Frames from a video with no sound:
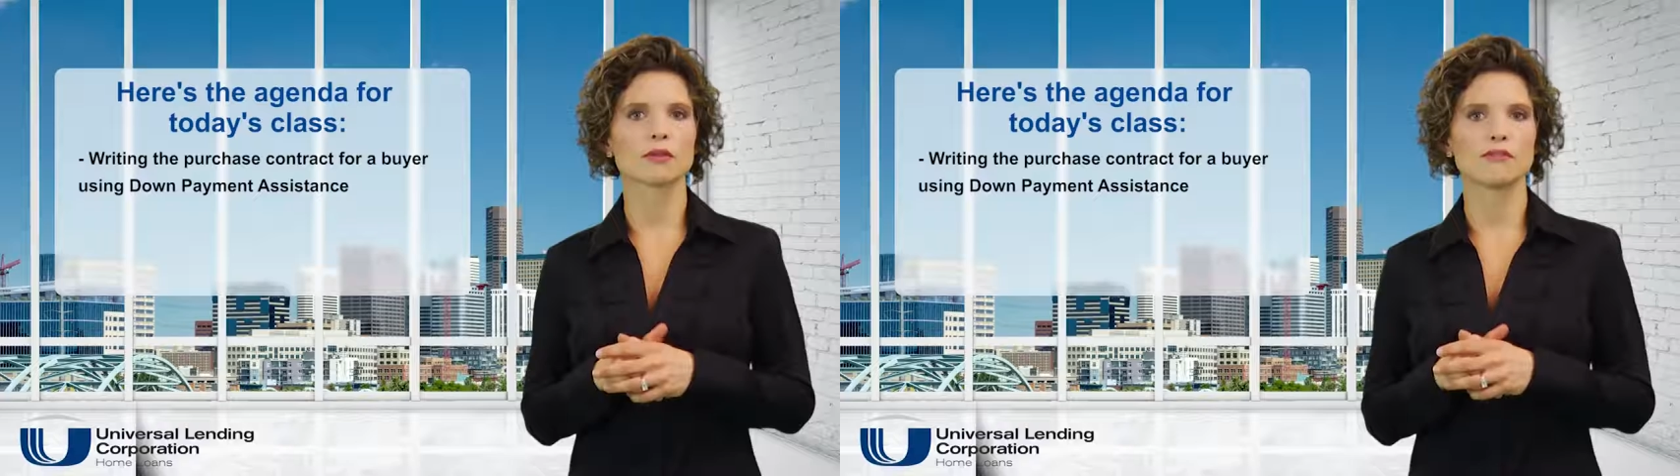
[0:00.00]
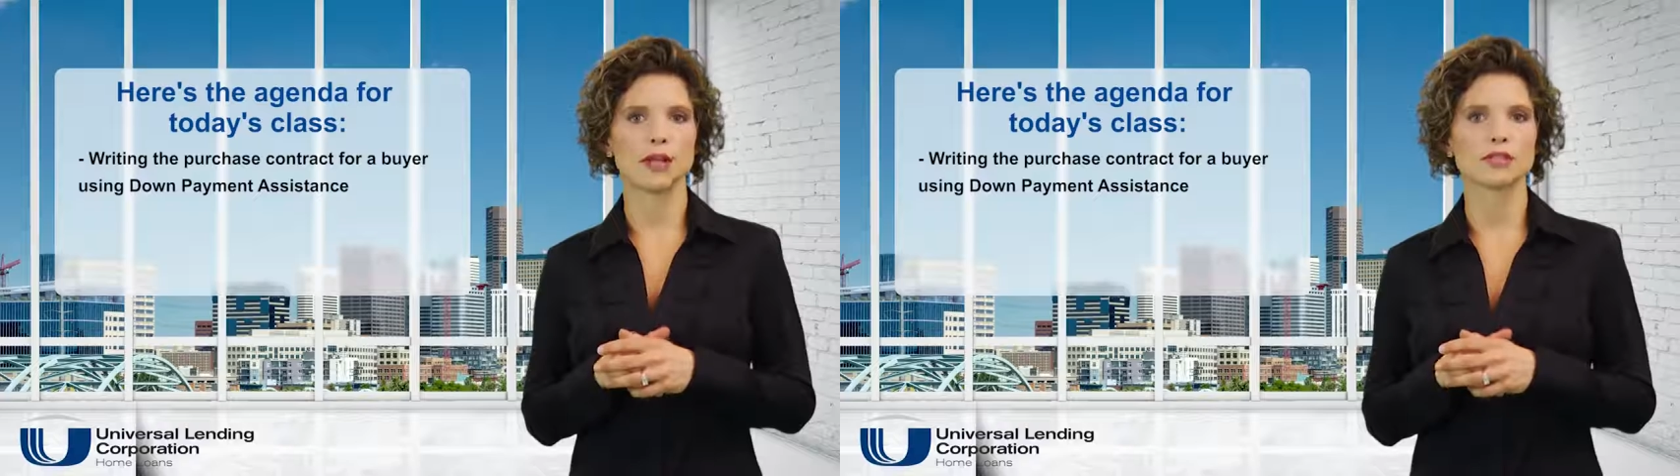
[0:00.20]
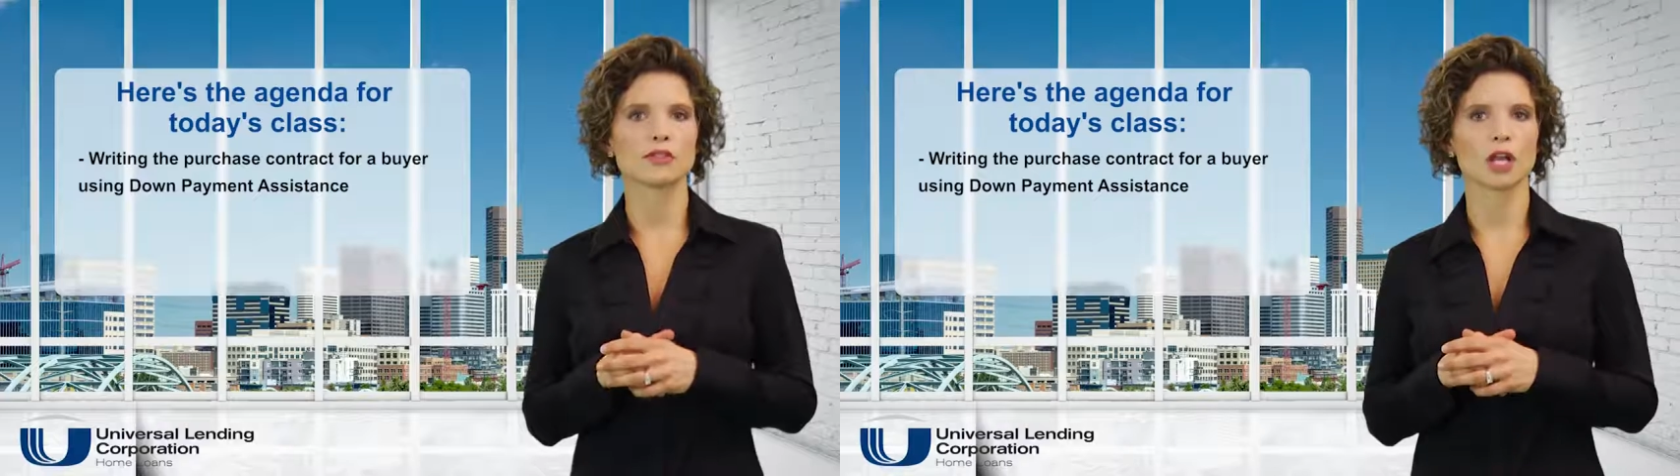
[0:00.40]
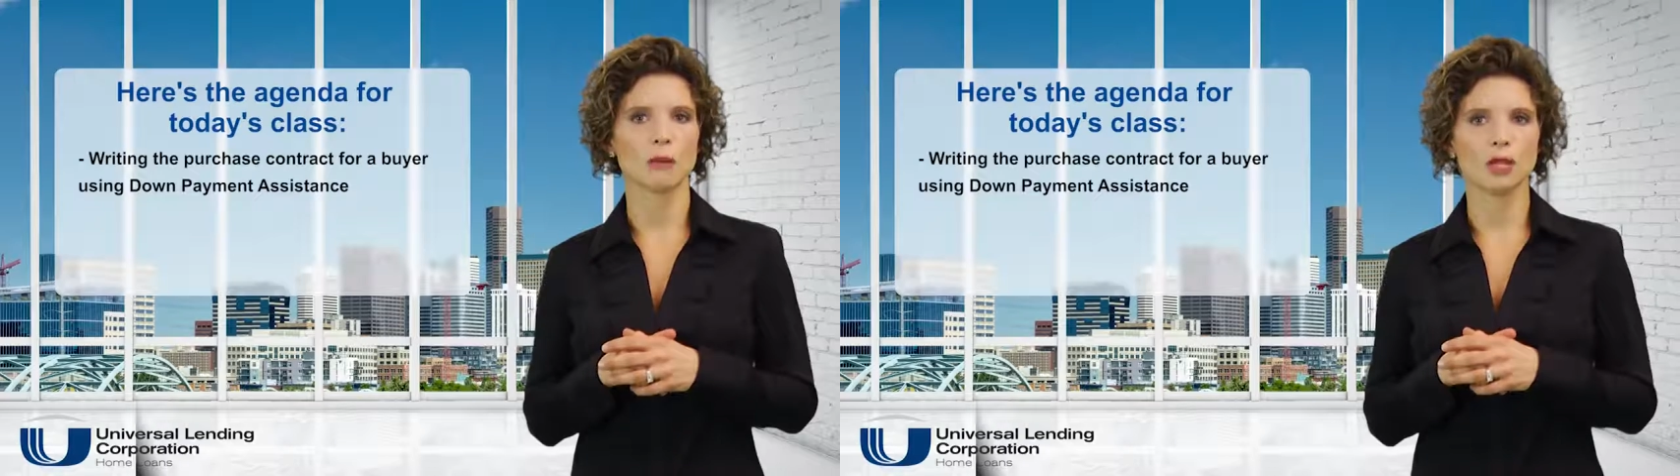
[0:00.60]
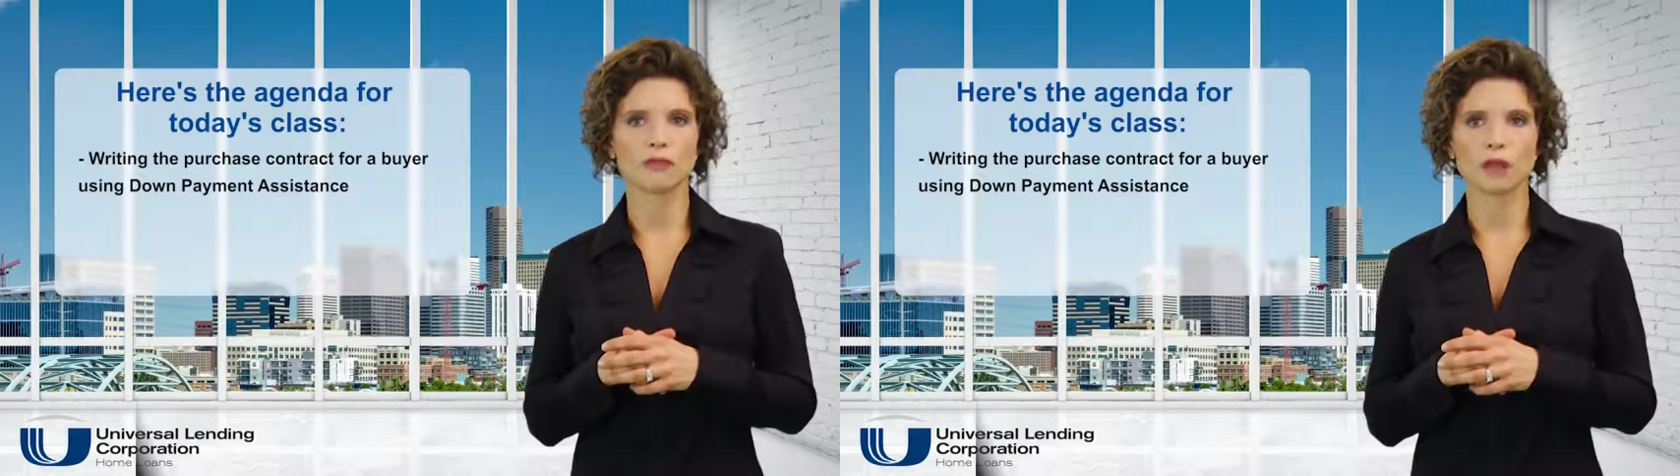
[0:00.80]
the funds are
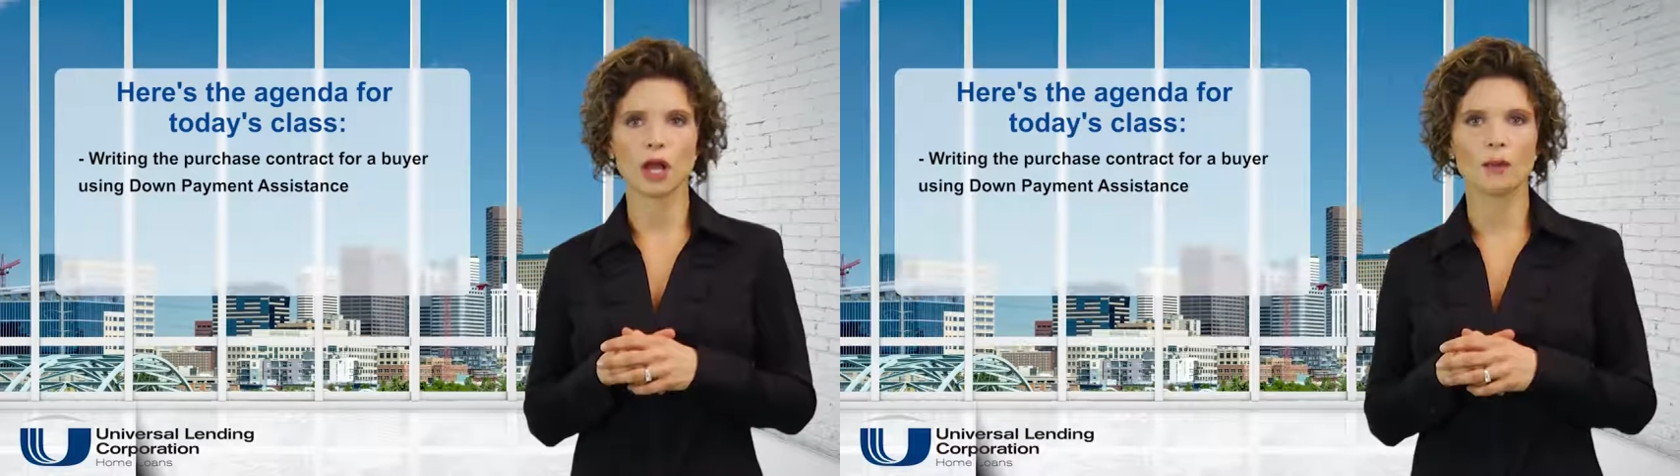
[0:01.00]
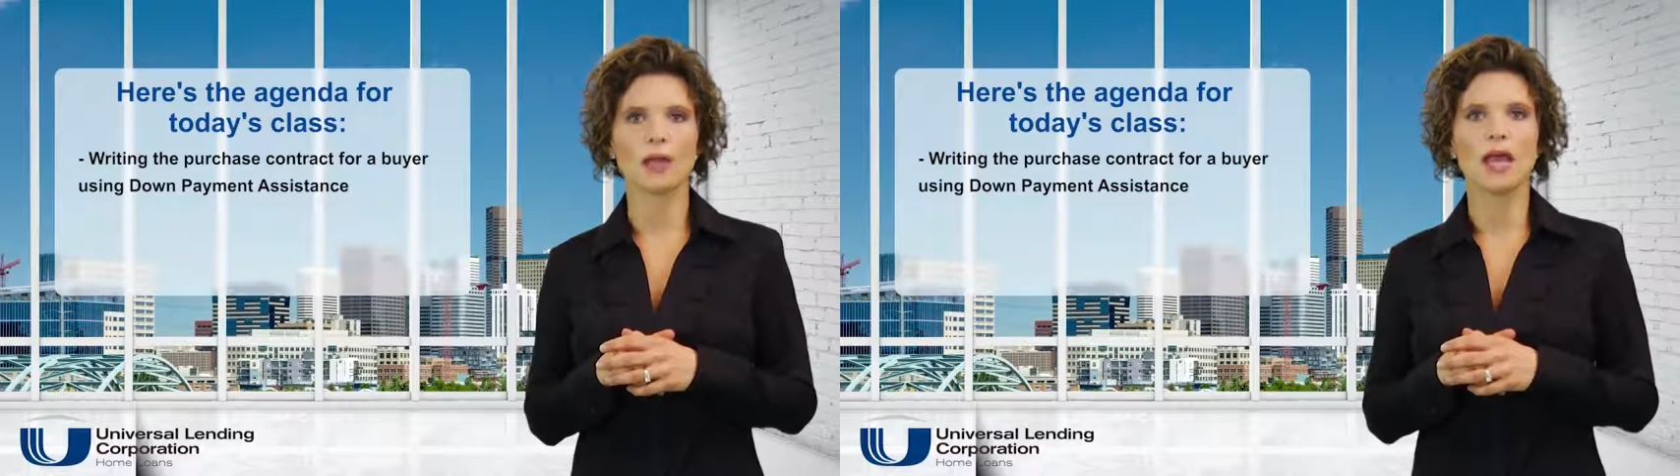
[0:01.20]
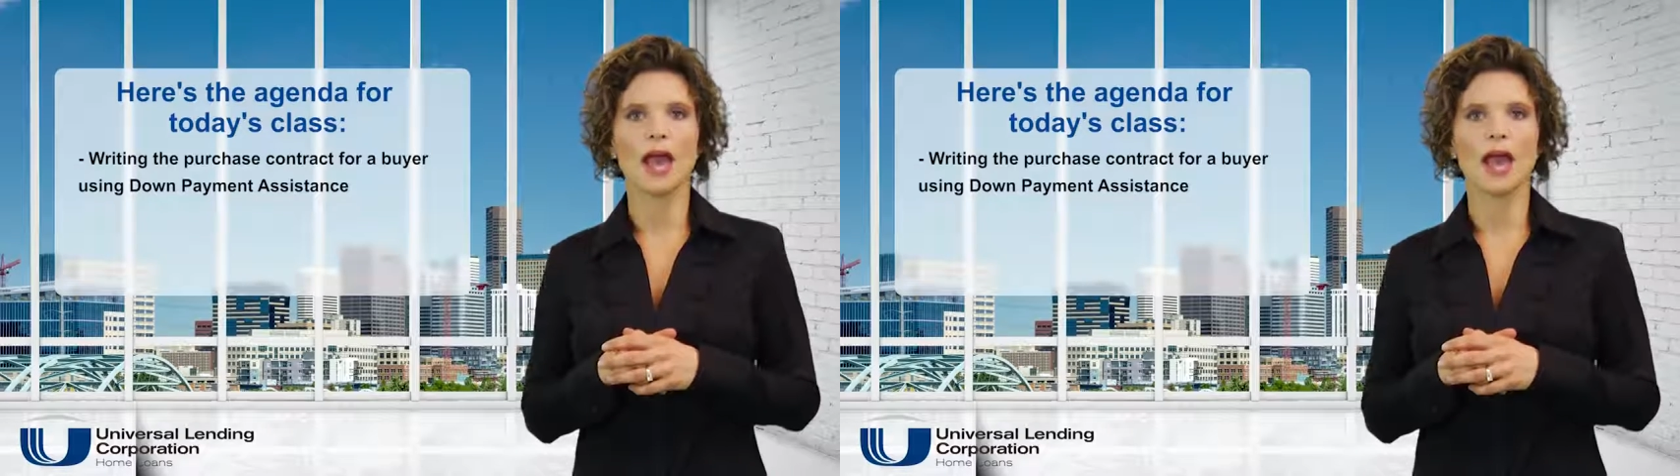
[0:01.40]
coming from,